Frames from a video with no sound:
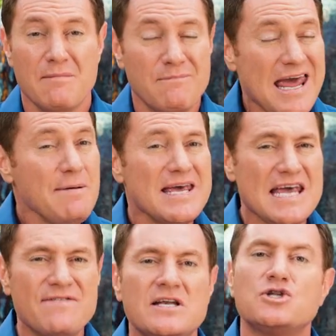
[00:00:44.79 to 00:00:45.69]
Maybe
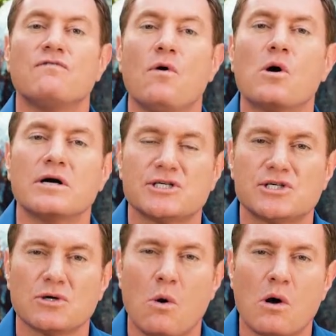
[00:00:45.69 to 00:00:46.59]
even
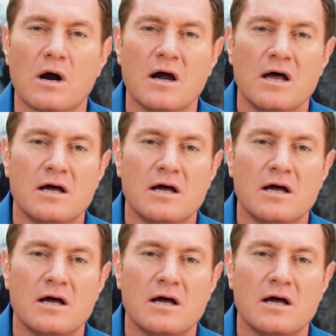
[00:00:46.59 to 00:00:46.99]
divorce, or,